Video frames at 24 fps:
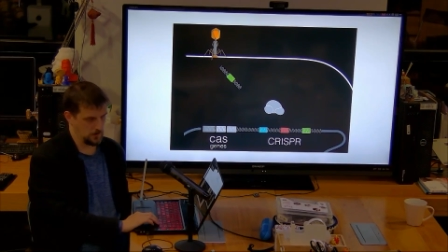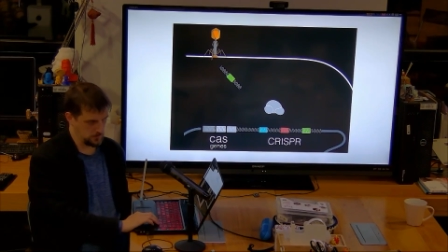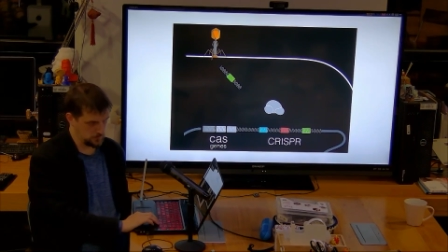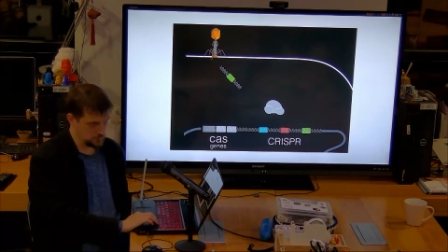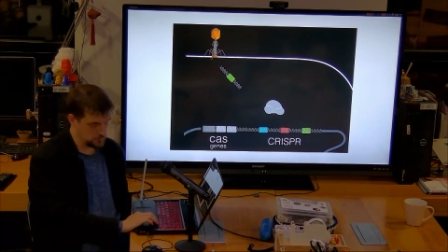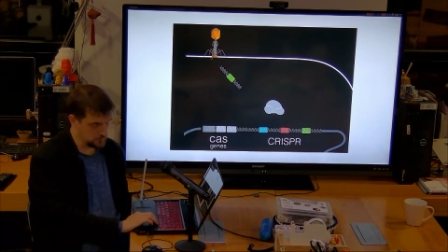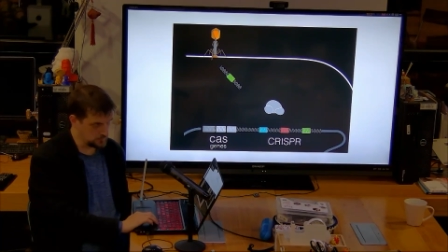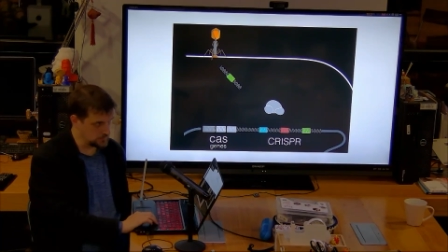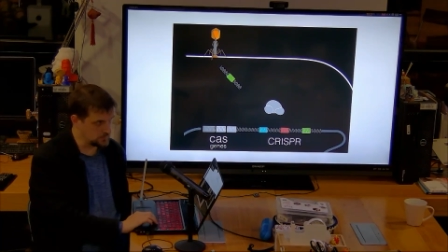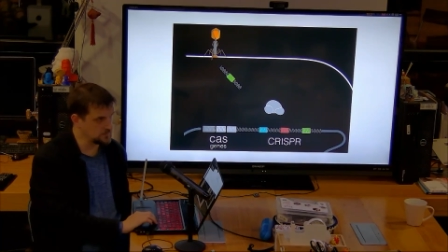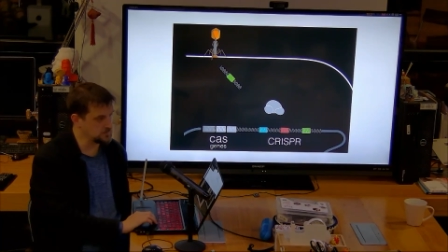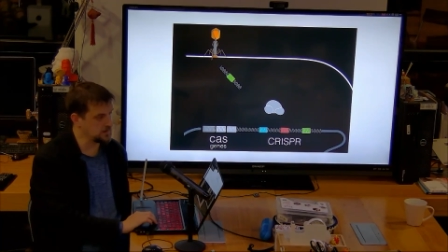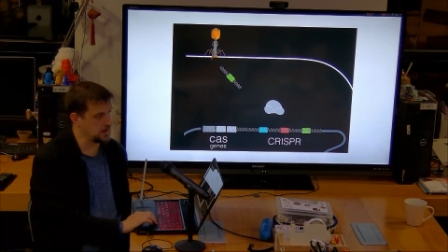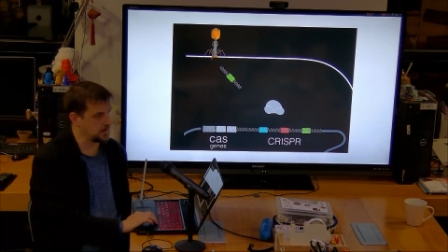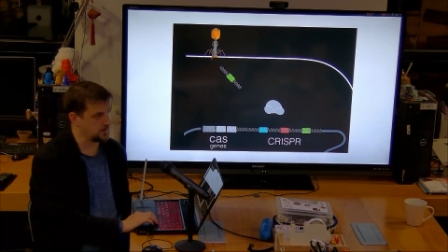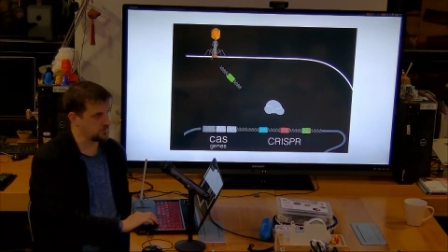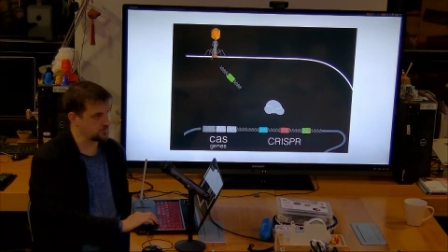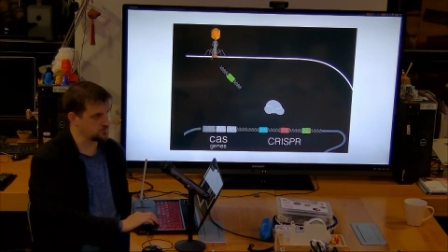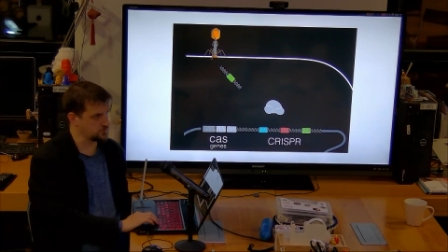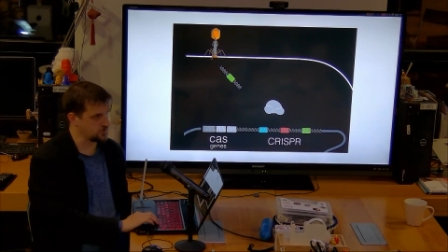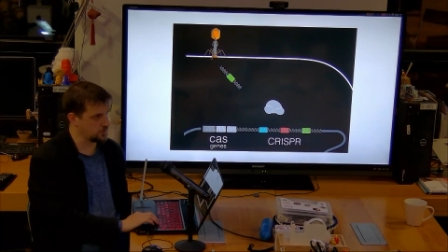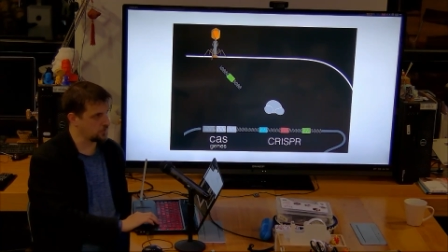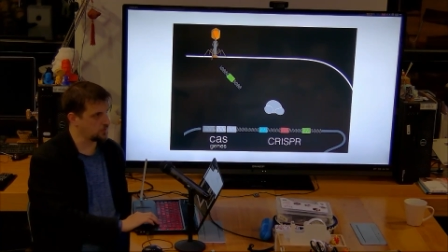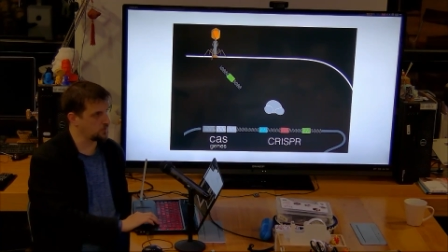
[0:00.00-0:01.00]
Yeah,
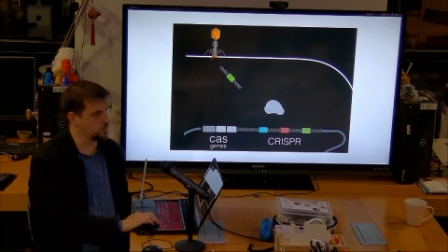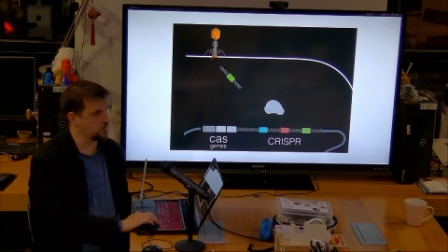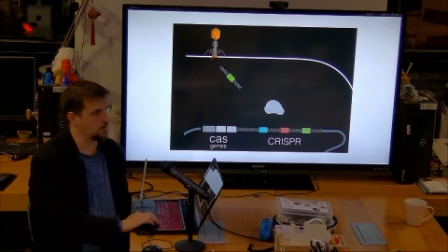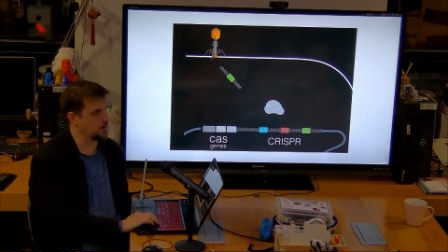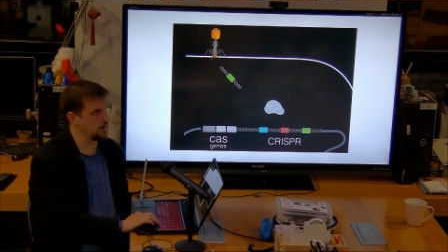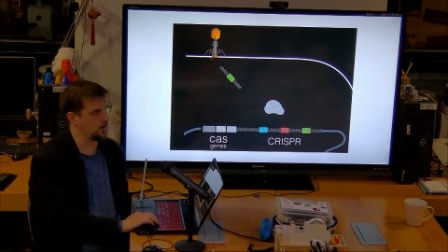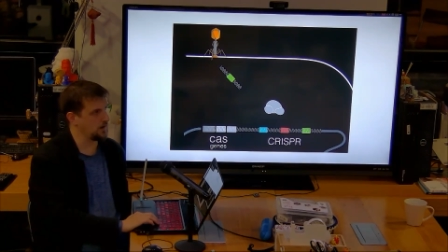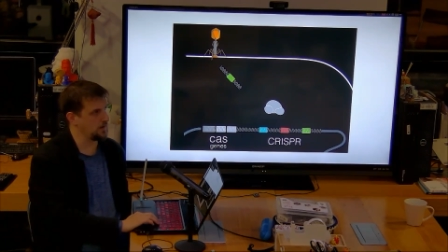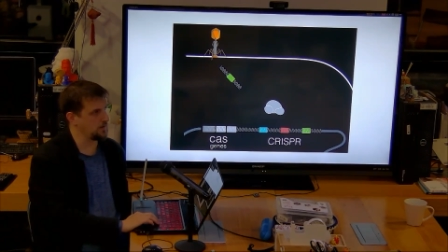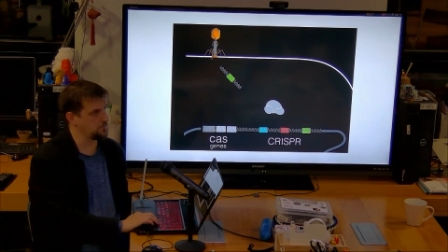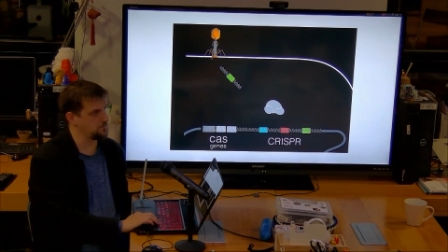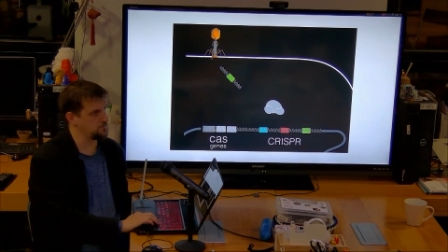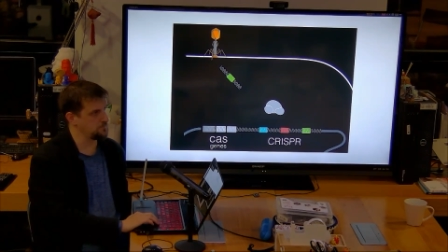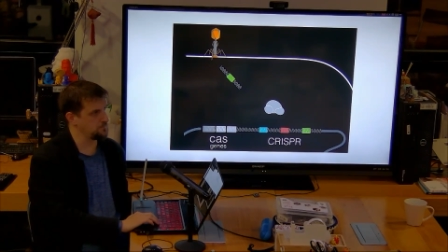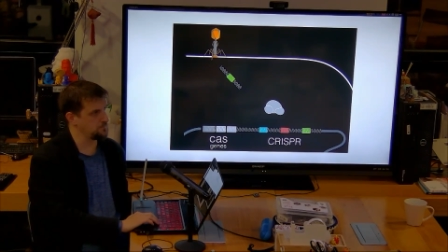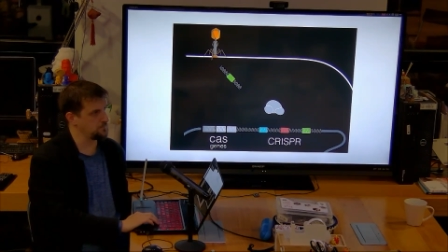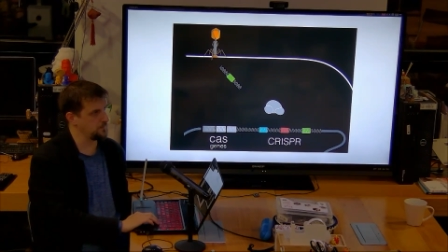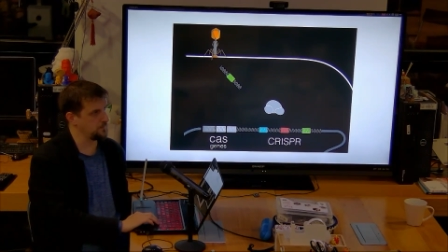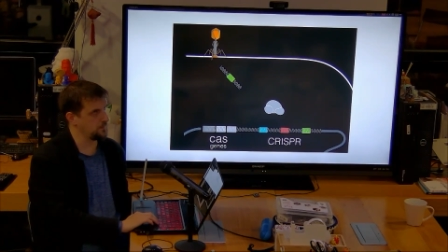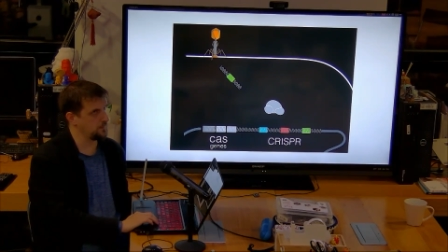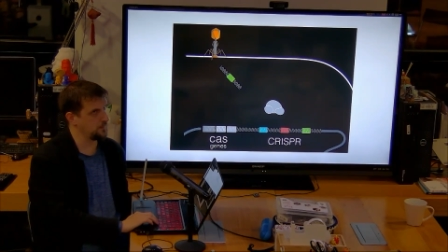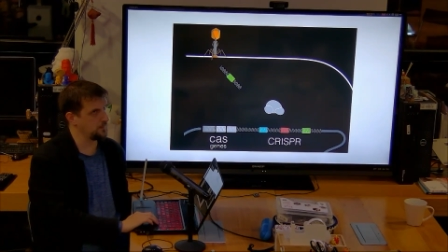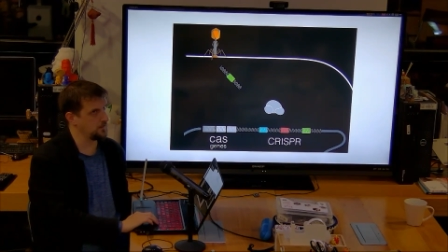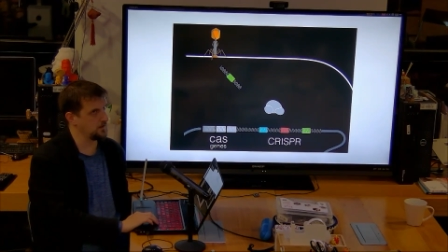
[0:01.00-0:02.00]

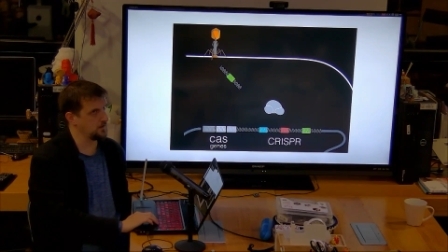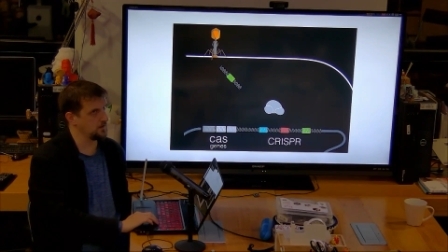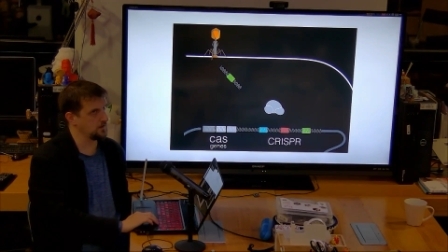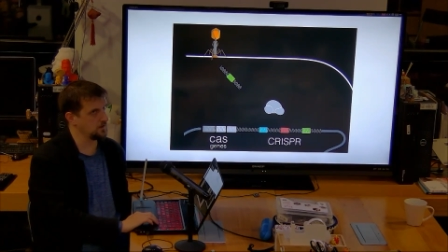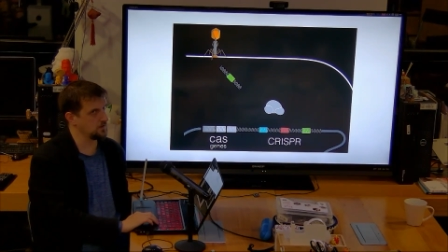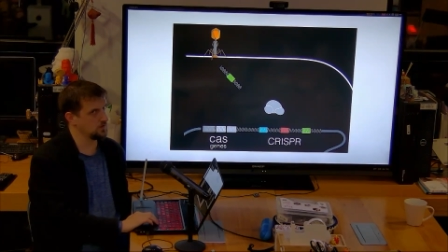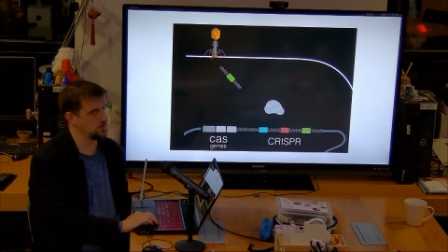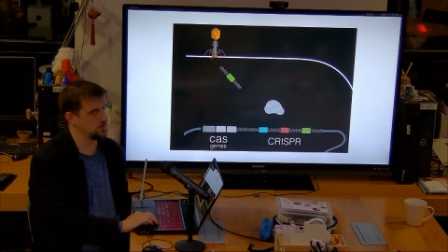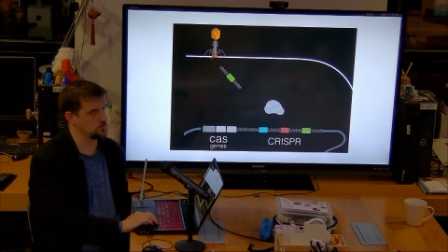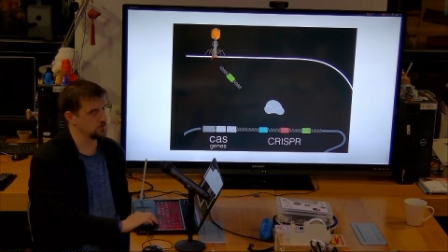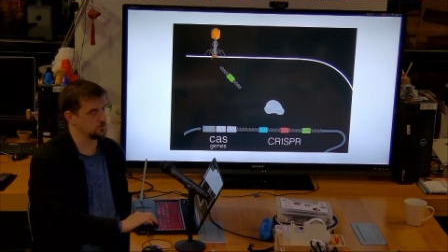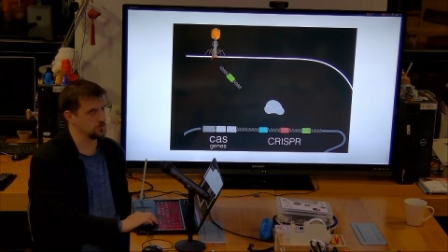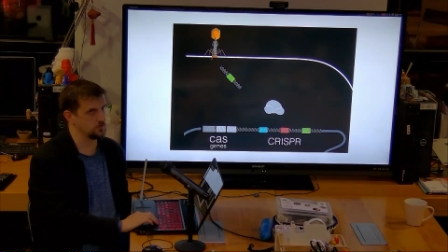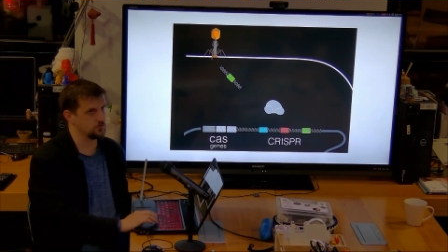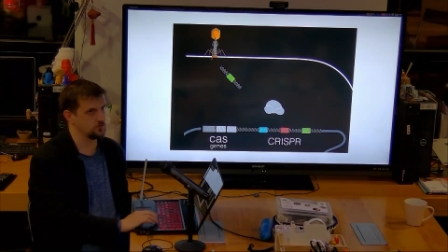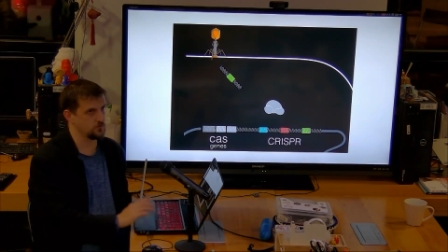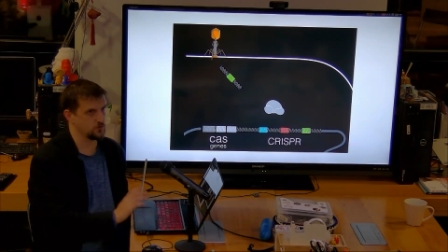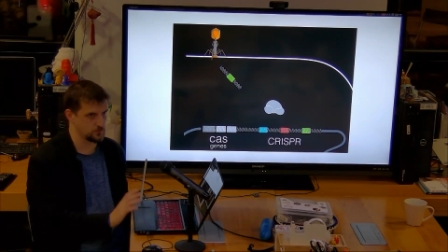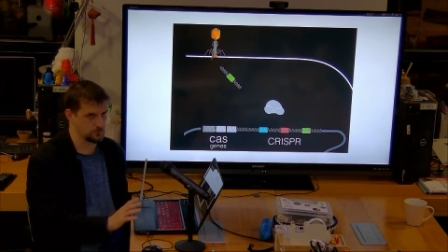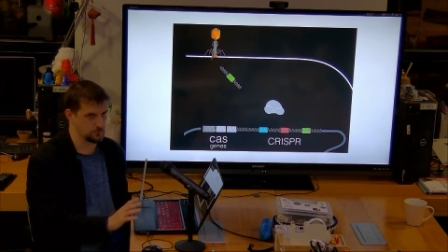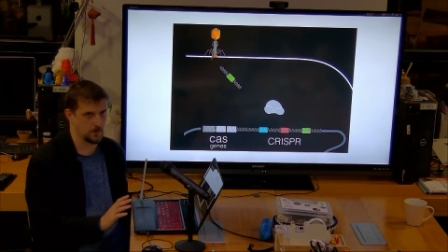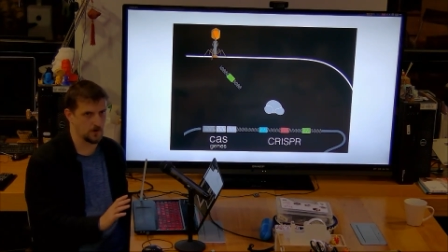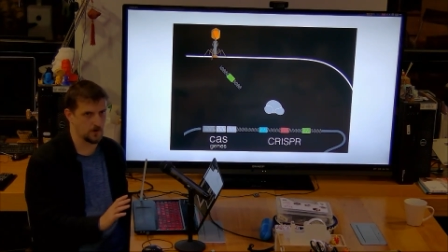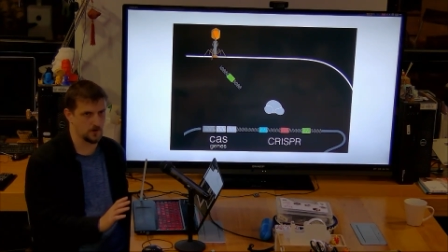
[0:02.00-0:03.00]
so the first part of
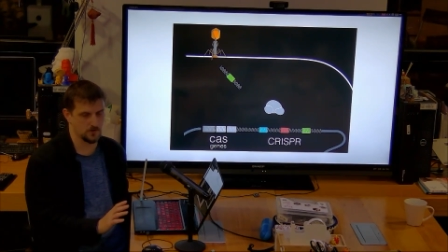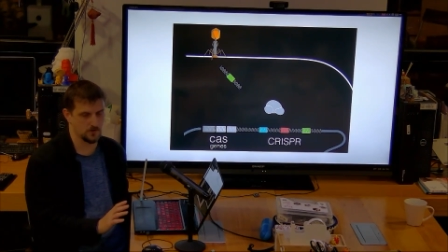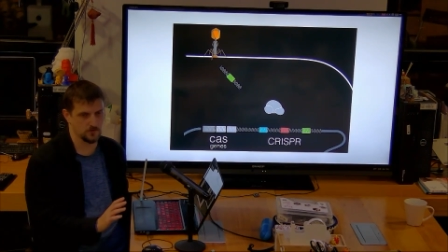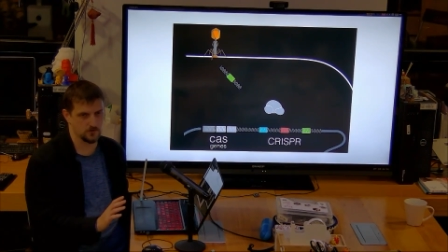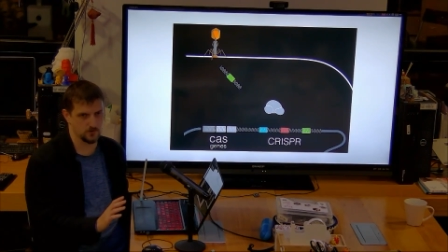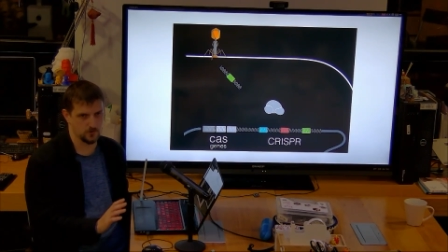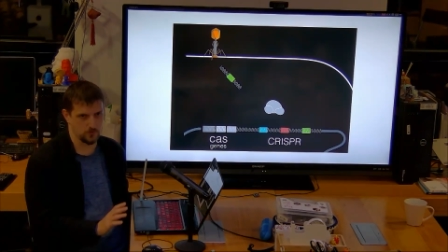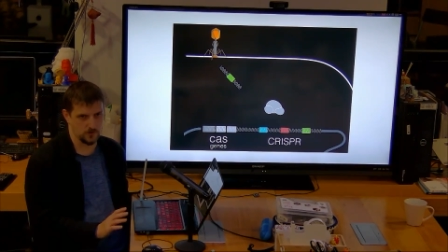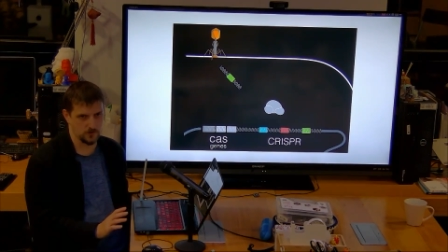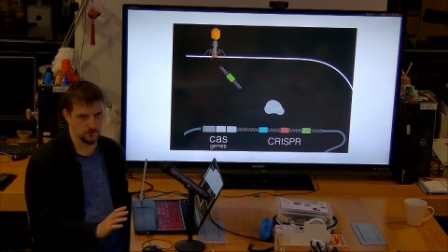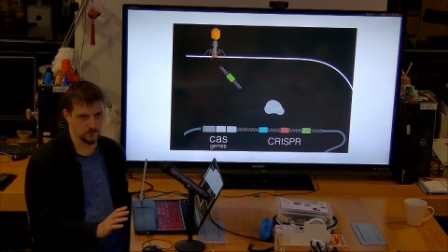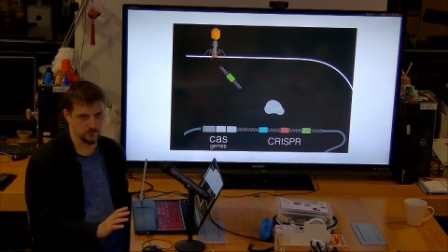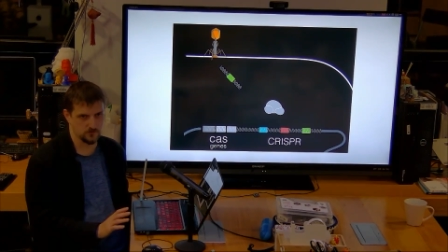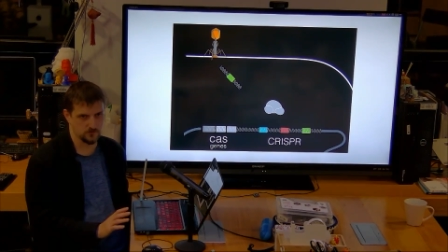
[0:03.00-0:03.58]
the question,